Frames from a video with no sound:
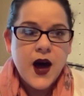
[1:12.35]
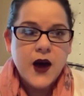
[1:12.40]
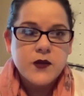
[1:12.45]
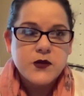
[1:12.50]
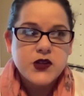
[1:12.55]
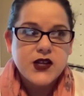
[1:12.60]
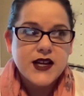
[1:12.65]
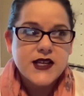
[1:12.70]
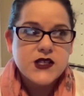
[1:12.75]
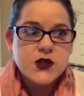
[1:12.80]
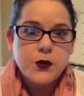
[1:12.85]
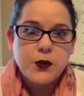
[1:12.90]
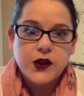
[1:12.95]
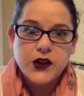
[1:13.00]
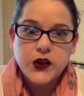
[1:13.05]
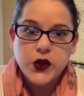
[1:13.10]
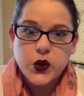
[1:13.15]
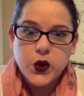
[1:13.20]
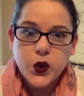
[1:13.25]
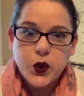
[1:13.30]
She has the
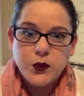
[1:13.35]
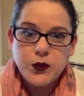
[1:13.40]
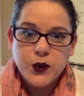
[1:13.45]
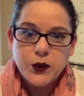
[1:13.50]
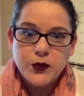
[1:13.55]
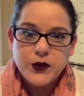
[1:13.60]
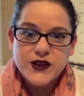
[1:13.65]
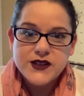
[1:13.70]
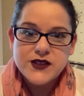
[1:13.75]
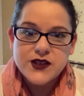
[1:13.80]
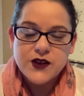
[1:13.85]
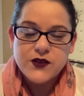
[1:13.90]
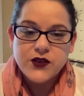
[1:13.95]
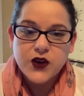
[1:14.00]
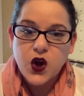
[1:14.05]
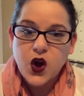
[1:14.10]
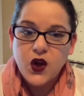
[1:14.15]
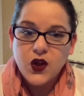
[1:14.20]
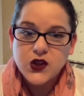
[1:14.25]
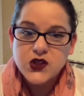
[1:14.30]
political purpose of a
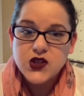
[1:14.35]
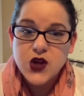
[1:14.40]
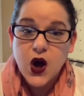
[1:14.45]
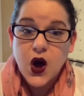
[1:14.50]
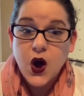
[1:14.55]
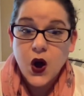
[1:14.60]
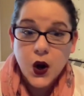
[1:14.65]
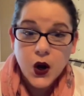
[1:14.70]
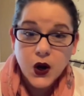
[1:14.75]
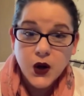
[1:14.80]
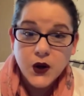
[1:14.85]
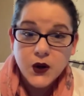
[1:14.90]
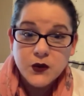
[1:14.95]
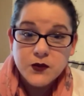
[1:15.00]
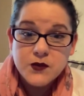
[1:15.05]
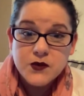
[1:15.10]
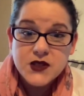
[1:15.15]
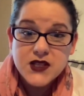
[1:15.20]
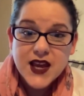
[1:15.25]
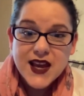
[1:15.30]
call to
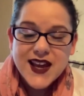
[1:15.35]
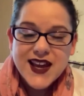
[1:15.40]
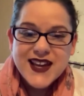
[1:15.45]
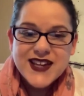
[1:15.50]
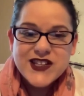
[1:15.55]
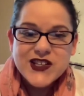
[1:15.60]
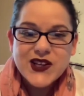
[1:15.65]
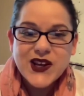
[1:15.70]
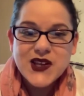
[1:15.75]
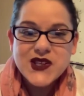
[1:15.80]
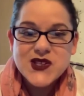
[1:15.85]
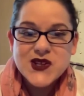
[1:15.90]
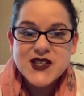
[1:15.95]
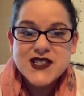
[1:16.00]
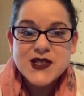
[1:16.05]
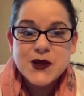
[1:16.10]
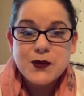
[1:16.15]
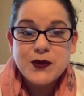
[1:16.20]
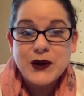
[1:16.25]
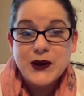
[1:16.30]
arms. She also has
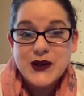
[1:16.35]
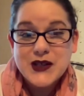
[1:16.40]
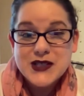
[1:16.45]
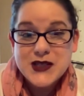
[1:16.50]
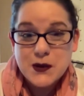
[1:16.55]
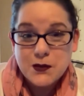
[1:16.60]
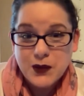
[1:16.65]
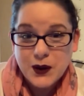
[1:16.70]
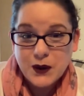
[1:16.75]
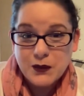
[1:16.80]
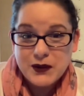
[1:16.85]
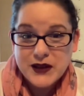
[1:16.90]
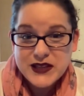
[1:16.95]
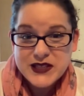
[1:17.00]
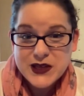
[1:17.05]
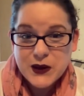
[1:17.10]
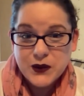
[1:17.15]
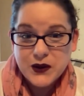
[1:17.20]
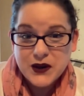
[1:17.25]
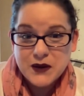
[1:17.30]
the Puritan purpose
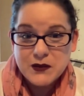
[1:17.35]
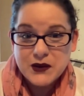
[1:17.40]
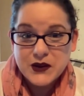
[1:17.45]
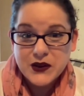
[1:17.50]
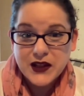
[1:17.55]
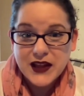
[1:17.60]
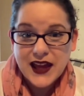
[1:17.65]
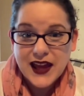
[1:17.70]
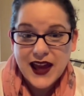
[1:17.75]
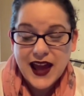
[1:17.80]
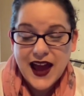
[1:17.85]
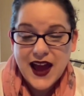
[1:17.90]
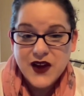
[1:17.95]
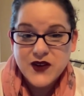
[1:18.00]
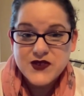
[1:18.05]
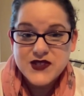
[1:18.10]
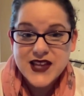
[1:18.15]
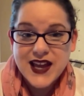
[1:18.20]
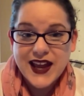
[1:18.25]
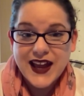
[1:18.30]
that we're going to be looking at
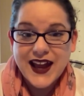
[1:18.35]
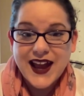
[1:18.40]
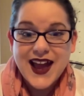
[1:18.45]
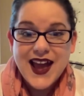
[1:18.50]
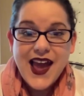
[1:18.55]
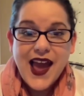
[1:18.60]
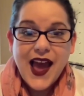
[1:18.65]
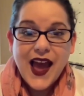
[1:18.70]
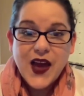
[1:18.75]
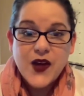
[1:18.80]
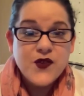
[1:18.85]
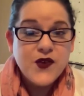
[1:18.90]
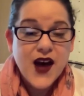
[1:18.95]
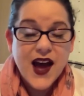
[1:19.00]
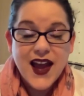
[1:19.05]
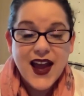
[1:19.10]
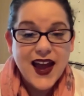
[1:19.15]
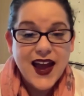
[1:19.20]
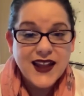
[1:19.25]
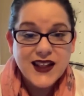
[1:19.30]
of saying, if I
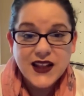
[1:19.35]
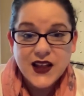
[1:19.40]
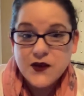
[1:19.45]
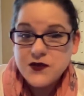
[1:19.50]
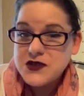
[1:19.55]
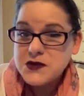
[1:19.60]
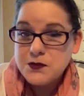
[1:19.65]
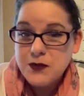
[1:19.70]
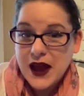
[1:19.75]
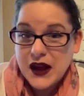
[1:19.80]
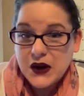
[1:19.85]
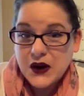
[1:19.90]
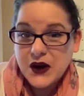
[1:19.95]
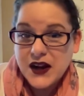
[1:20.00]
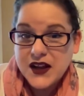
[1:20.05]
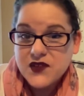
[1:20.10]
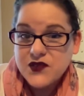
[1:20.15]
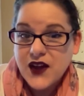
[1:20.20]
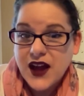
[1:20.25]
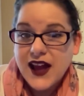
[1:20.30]
had lived better,
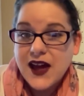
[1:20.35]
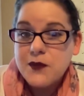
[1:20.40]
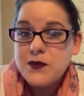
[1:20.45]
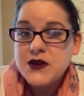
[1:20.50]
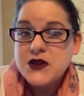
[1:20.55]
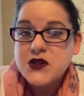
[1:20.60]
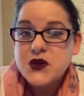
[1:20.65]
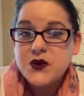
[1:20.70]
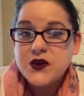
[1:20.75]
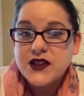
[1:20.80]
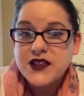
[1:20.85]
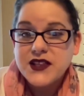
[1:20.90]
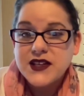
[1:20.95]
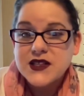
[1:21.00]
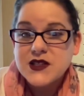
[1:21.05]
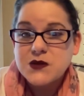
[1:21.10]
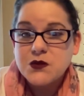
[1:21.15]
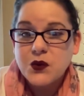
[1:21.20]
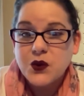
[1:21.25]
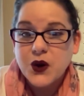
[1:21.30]
if I had been doing
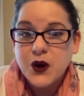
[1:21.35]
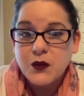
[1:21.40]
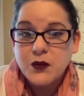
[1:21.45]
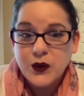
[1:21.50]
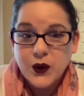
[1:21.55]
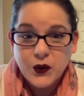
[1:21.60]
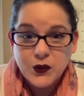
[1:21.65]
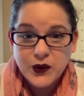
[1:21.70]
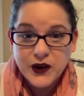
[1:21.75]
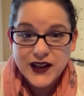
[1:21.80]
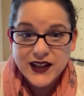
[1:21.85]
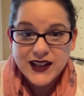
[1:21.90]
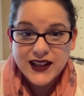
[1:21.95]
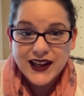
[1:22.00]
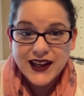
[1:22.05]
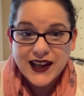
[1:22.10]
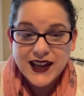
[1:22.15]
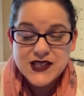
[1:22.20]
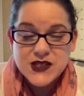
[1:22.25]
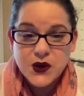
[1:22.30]
things more
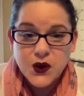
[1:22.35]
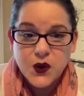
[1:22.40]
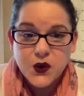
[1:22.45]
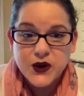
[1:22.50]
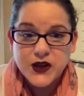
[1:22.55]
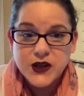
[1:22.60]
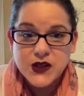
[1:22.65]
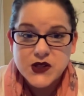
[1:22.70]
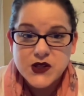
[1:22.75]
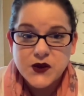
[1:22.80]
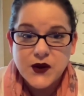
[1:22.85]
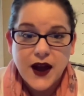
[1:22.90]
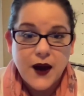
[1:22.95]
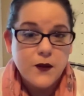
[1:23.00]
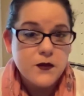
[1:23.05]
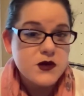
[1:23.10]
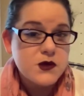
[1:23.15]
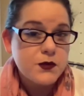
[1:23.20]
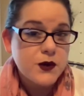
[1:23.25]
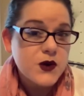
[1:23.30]
appropriately as according to how
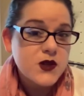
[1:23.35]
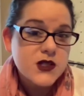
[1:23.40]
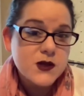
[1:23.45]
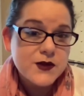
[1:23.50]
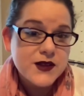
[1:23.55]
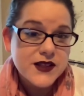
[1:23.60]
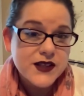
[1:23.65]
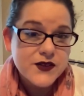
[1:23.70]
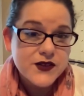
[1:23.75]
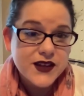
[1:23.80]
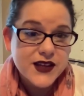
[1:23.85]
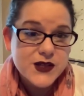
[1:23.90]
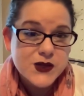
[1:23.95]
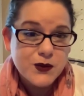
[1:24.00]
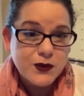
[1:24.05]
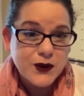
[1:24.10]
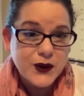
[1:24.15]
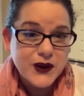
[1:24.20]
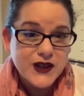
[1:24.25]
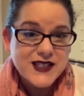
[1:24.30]
I'm supposed to be living as a
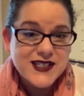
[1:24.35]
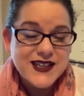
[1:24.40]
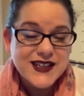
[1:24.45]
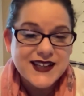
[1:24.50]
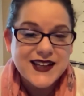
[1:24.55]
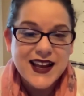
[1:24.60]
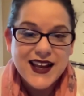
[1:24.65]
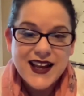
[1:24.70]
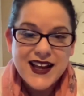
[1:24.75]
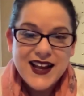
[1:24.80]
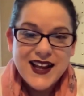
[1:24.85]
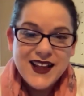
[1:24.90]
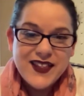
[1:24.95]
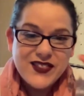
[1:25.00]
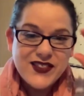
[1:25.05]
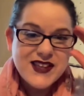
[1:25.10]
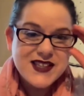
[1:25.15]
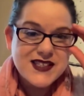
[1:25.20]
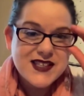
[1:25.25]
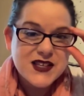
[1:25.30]
Puritan,
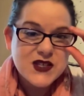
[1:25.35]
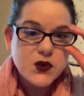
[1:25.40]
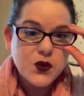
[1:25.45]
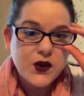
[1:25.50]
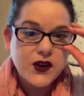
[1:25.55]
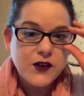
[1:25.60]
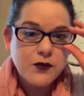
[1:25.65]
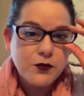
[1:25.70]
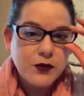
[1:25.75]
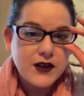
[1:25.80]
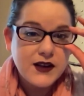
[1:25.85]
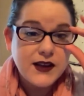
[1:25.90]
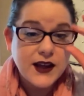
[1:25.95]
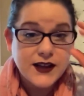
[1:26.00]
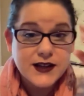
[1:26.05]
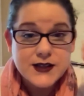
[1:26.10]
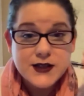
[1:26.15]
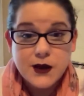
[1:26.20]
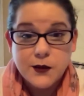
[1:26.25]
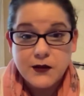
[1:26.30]
these things wouldn't have been
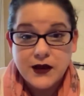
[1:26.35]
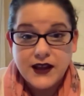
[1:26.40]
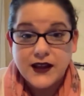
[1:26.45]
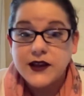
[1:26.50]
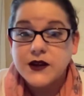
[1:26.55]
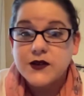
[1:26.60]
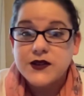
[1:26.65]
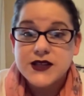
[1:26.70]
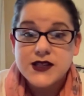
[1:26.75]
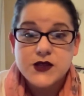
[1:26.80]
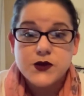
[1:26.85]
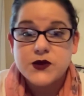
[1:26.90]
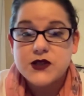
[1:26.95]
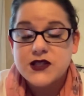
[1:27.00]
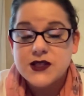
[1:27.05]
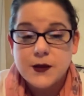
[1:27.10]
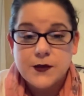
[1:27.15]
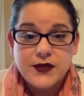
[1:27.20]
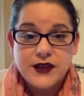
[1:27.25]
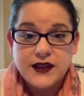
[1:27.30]
done to me. This was
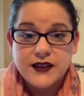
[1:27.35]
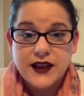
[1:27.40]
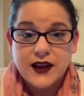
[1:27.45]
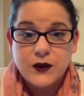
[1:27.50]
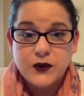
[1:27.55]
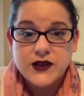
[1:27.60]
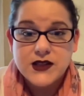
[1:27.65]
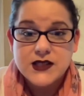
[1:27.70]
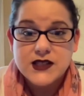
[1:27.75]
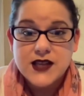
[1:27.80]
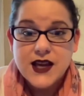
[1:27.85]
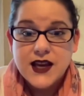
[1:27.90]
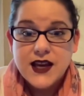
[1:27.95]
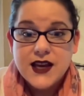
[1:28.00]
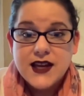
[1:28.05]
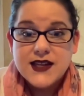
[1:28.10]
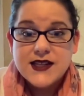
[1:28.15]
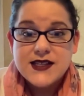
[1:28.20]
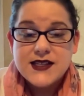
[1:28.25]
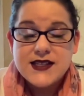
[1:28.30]
something that was
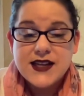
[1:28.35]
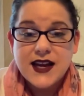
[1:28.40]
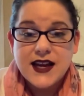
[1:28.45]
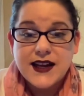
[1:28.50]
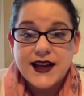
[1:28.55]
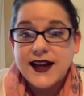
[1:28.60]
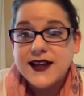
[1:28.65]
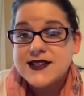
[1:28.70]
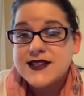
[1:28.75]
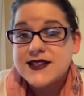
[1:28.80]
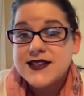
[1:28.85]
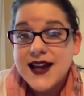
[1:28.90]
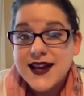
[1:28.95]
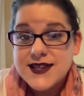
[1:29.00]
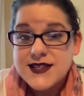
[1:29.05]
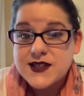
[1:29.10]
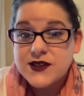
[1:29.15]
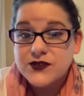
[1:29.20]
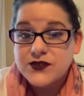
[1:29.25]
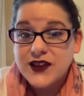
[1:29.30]
done as a
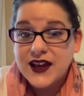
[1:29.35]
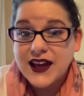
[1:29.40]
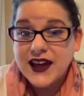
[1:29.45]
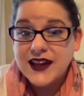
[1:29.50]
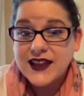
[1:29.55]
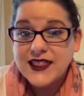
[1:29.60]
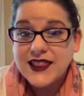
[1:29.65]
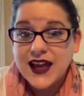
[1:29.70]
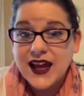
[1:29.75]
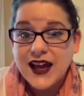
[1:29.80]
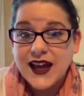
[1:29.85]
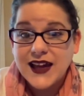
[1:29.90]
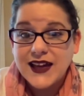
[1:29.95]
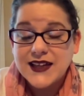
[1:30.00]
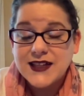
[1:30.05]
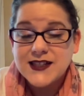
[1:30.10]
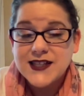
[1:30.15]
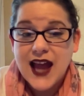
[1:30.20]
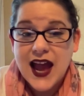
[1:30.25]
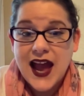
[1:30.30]
test of faith
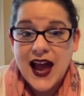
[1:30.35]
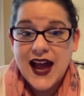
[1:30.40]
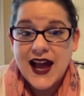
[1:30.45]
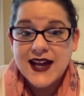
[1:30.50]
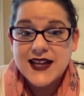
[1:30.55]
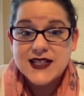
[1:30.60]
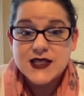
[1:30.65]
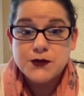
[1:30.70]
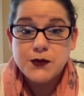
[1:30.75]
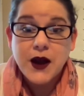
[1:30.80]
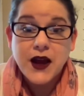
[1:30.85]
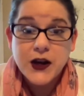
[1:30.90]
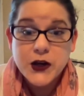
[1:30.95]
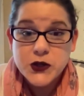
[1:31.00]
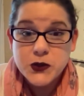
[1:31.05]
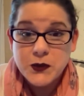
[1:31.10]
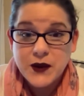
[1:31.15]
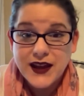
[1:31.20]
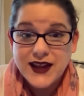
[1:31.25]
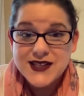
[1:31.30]
and as
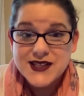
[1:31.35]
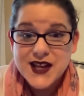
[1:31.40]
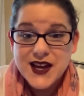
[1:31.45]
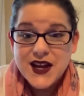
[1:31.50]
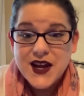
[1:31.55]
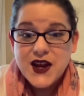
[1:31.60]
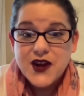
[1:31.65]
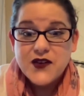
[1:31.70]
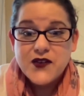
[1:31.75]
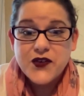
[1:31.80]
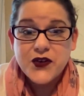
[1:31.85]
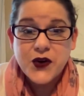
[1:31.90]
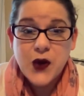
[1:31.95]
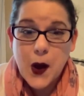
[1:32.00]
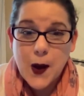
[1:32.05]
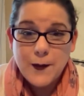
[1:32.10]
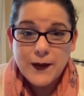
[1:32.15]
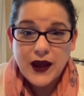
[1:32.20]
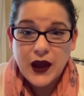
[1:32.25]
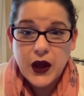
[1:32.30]
punishment for
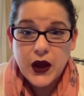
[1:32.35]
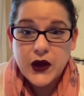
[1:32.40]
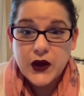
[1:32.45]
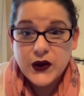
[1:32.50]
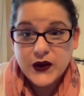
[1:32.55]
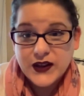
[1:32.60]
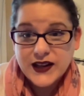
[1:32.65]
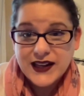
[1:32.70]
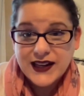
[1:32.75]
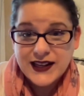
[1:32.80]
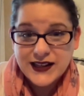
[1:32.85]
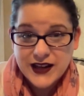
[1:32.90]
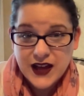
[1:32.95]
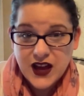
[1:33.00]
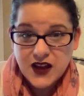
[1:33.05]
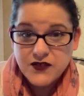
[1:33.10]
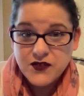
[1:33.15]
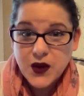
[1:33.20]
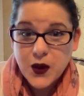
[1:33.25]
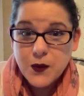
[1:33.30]
not being a good
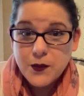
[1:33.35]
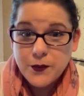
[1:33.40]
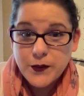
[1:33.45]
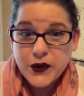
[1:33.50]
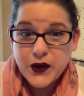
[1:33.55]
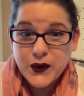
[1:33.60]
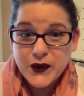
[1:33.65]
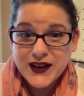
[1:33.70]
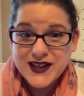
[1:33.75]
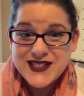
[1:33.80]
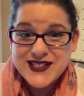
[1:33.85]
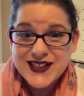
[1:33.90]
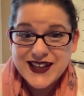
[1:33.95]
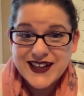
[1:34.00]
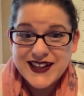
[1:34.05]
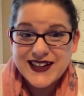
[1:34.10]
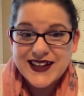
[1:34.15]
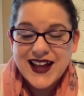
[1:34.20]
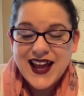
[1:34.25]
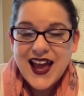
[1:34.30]
enough
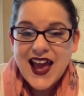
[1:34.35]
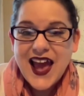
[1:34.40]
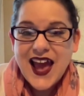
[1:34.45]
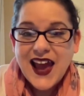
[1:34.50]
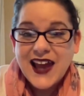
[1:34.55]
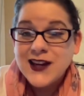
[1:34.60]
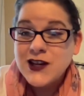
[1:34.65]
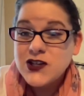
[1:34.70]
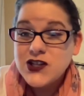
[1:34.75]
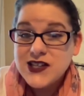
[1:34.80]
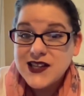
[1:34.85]
Puritan. And she